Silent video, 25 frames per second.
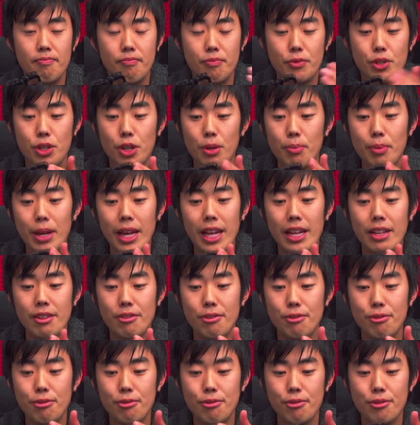top
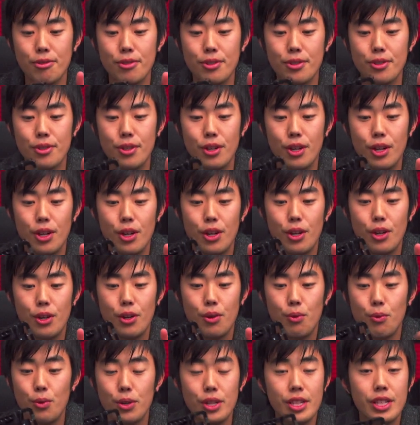handles,
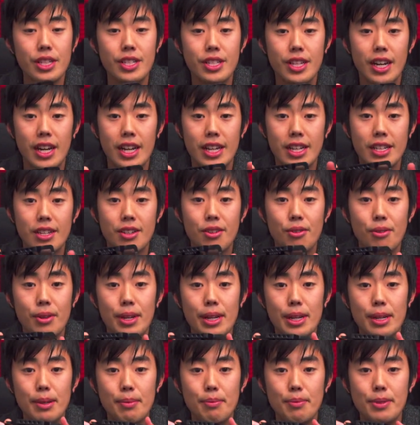wooden side
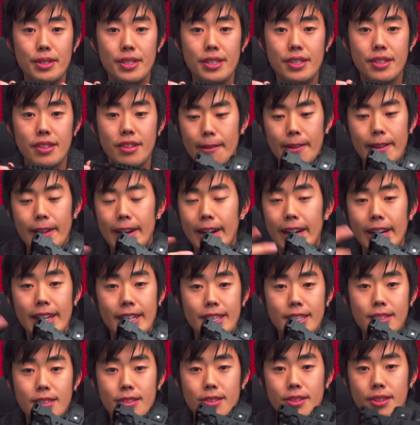grips,
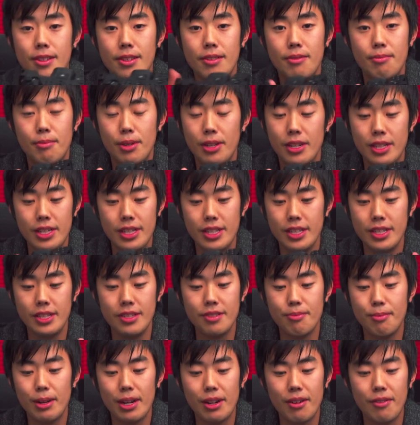lights, monitors,
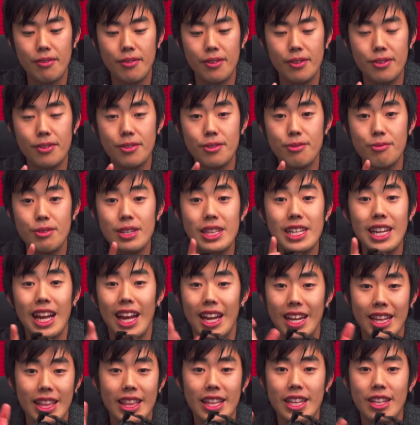microphones, really
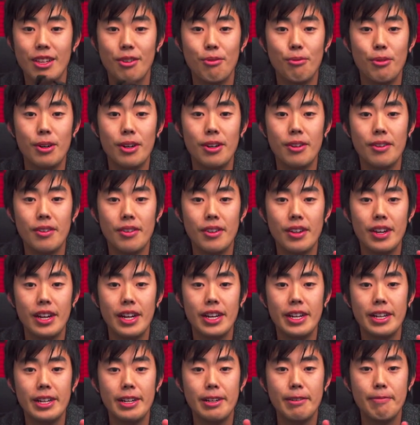anything you want.
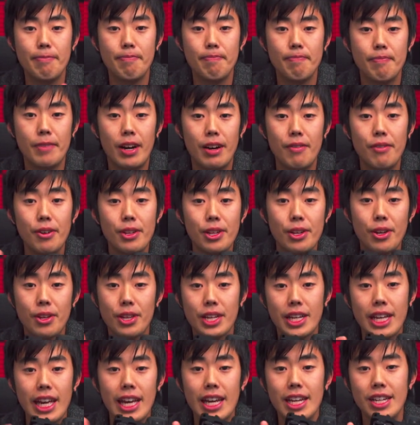I've only got the
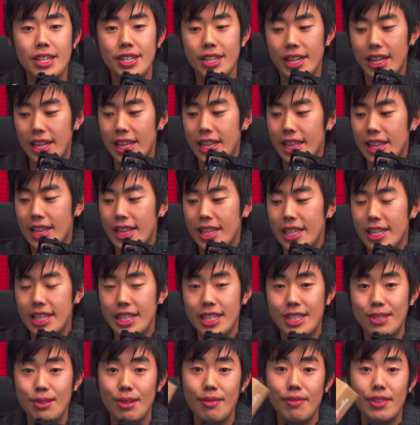cage and the
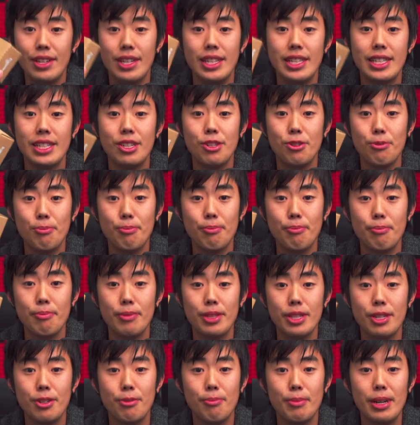swivel and
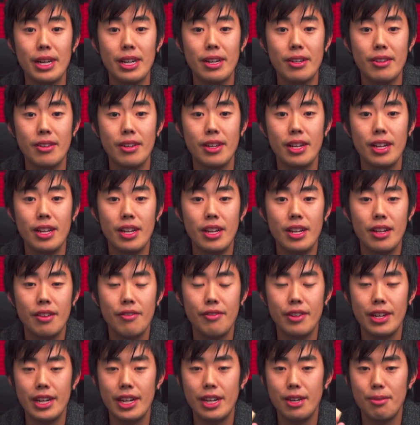tilt mount for
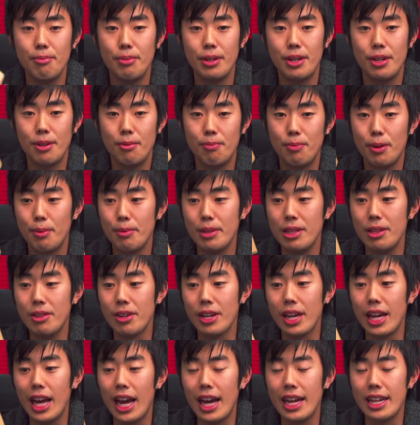now, but I'll probably look
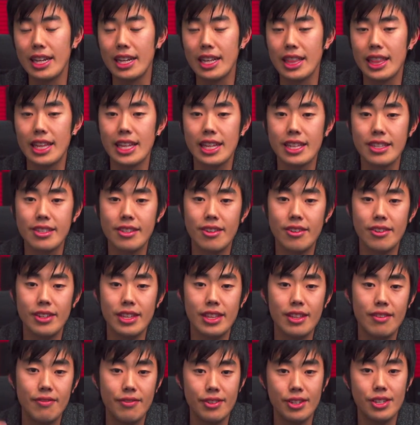at adding things on in
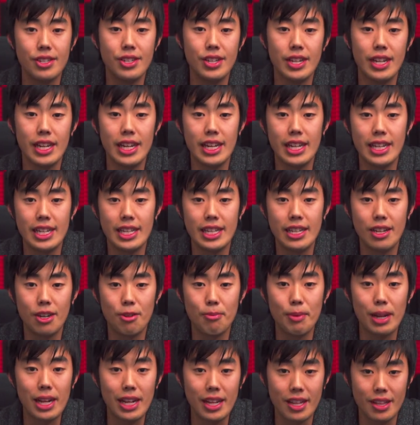the future and I'll
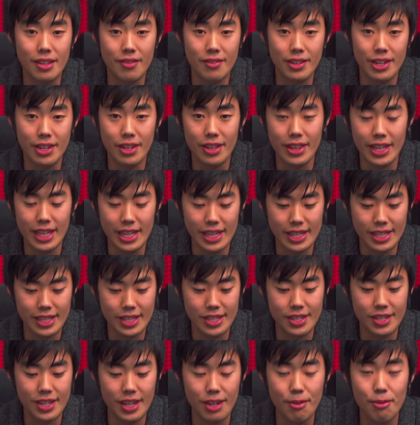make another video then to
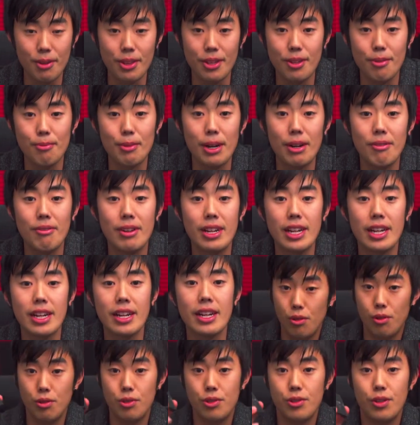share with you my rig.
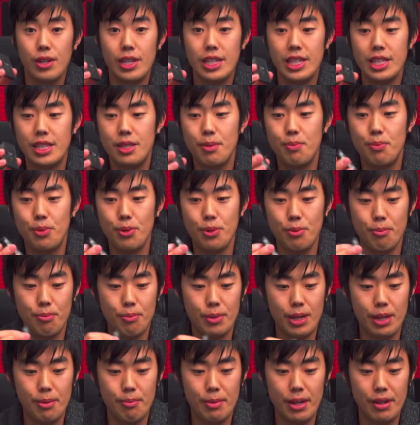Also, I need to put
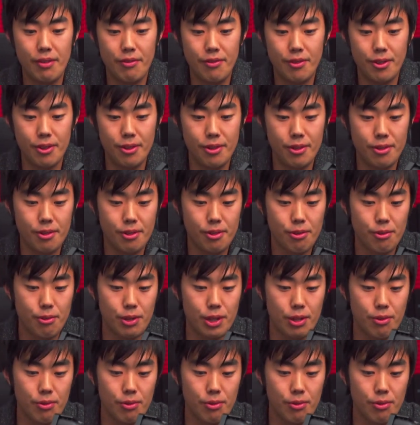my Manfrotto quick